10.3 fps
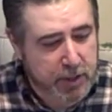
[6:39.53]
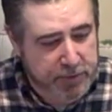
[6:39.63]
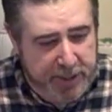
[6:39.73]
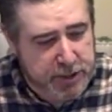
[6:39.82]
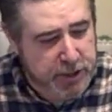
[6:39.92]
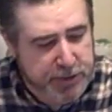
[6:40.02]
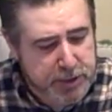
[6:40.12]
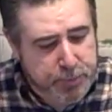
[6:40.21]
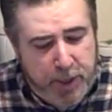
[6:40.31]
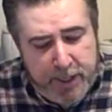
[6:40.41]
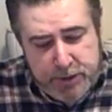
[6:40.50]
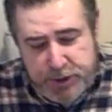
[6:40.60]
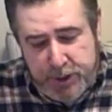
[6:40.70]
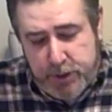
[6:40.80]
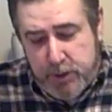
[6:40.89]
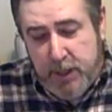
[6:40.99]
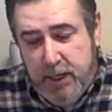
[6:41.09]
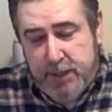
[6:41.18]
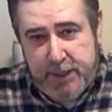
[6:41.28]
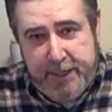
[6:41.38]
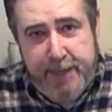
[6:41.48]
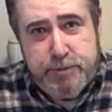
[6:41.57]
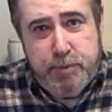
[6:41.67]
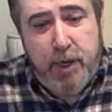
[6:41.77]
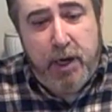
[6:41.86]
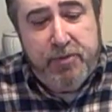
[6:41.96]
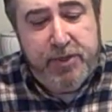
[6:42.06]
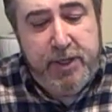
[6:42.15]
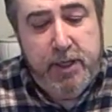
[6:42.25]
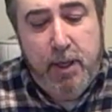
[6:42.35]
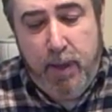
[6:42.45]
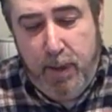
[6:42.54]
They just get these products here that keeps them healthy.